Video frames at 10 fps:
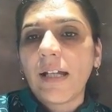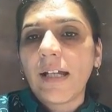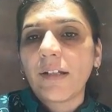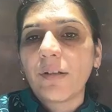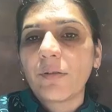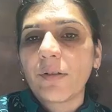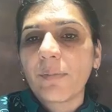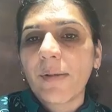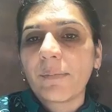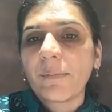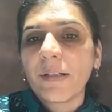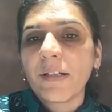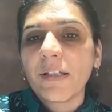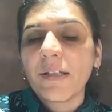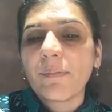And to remember
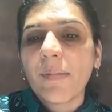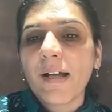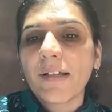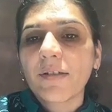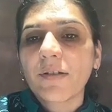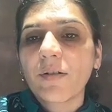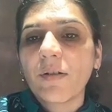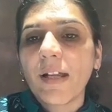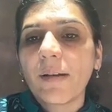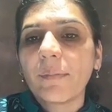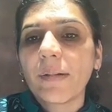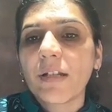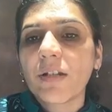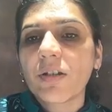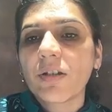the past
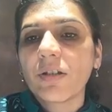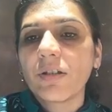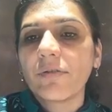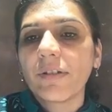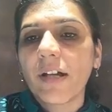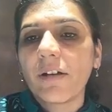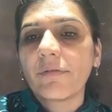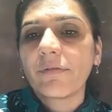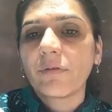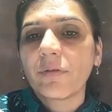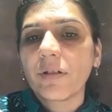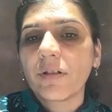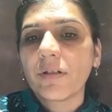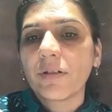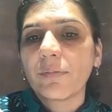collaboration, we have to
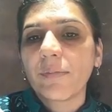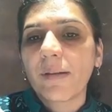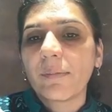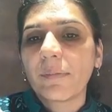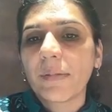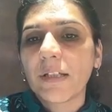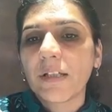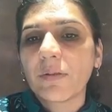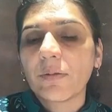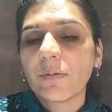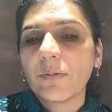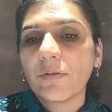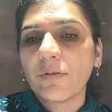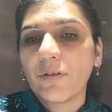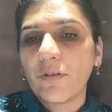turn memory to
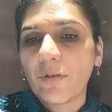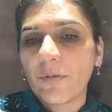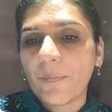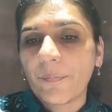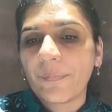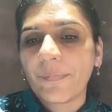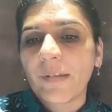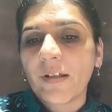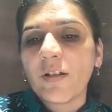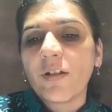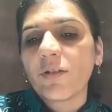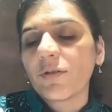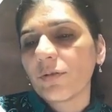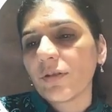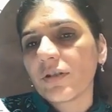true.
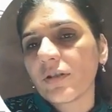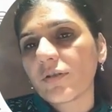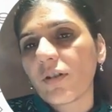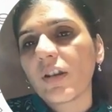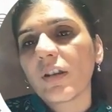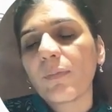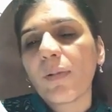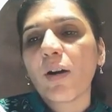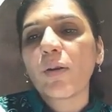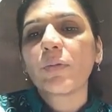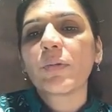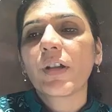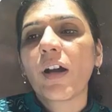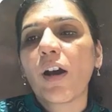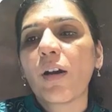So this is all about
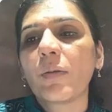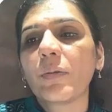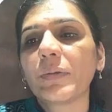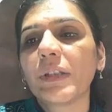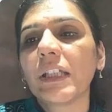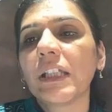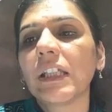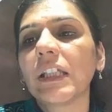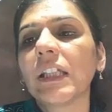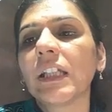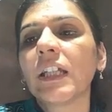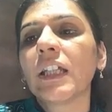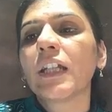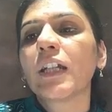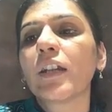how the
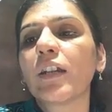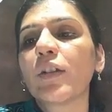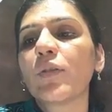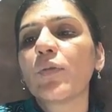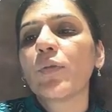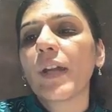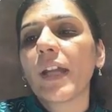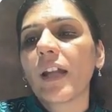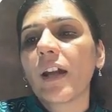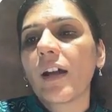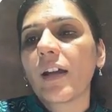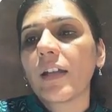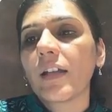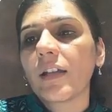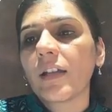
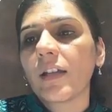CrewAI